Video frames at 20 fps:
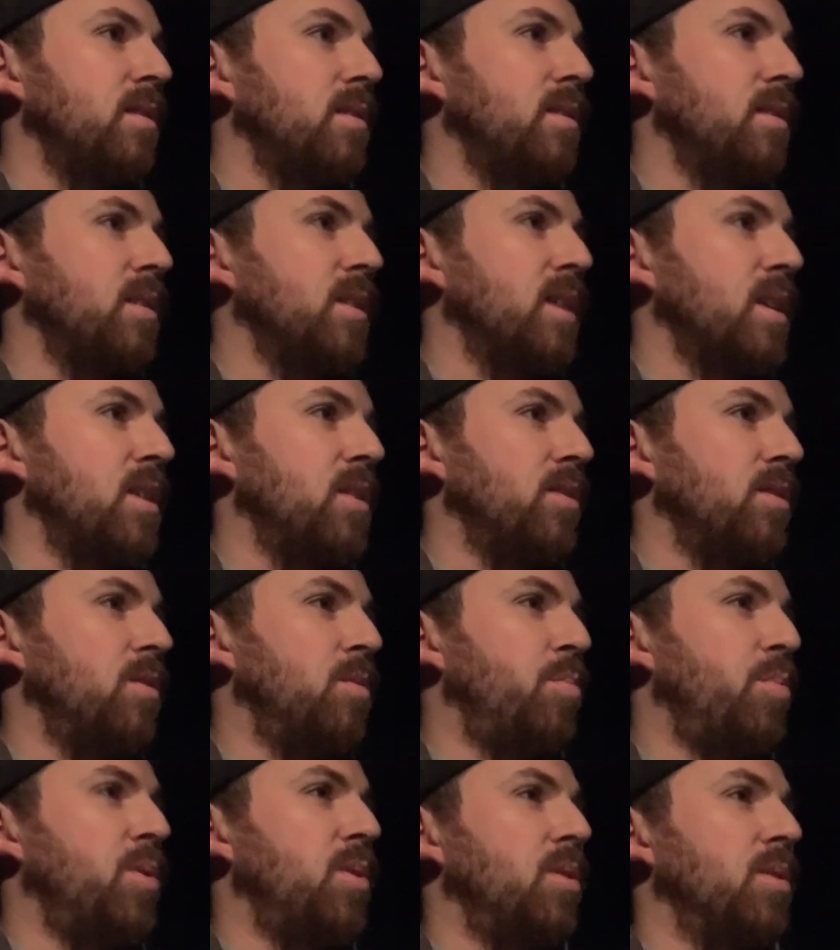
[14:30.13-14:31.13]
I got a little
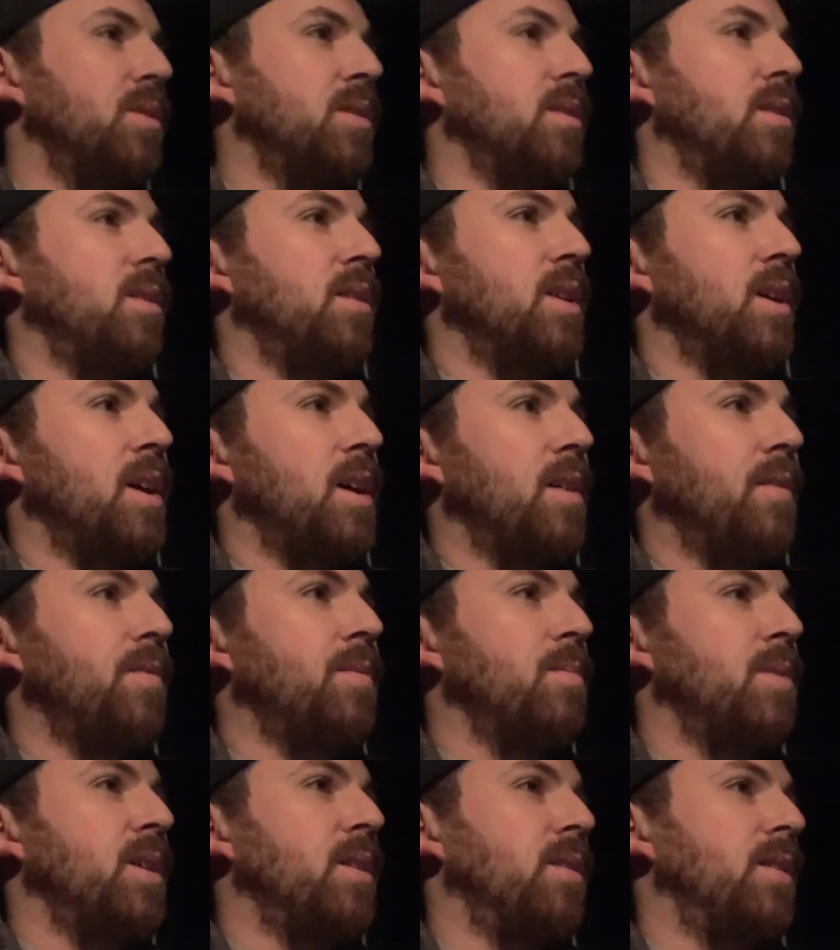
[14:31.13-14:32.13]
pull to the left.
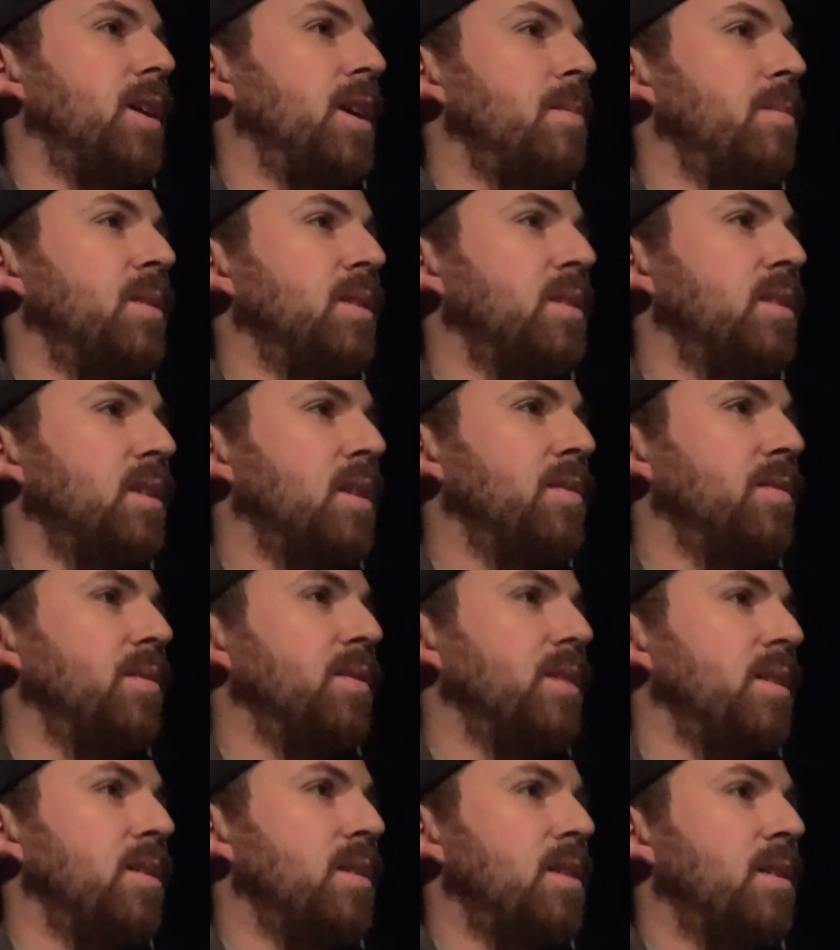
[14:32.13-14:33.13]
My alignment's
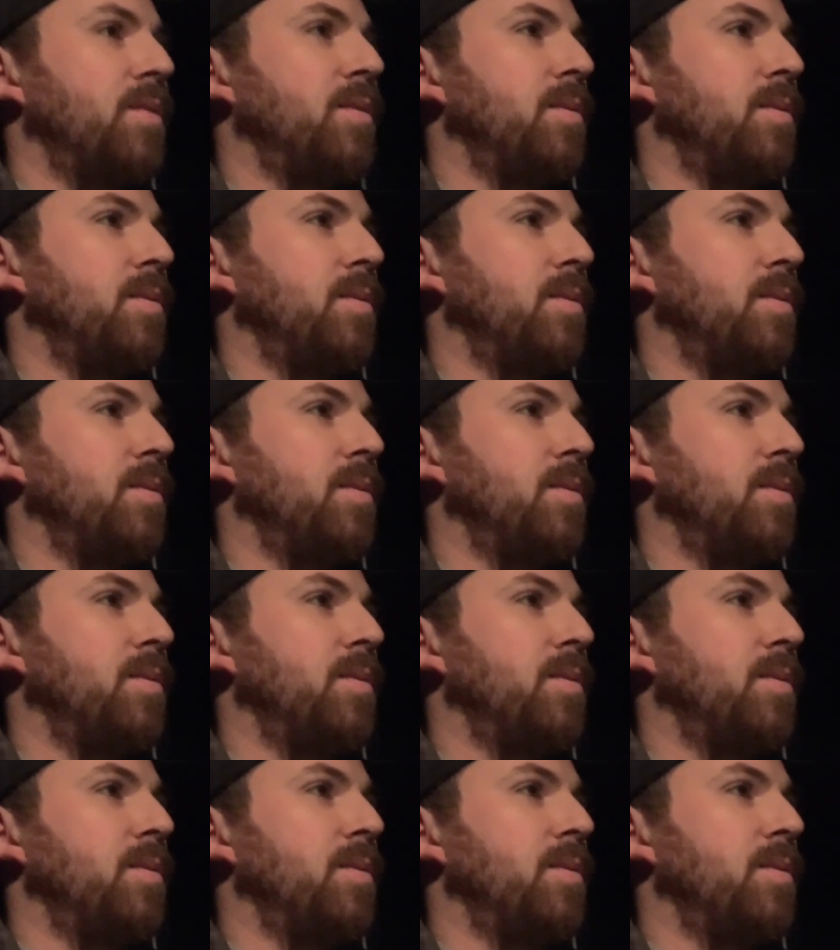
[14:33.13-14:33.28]
definitely off.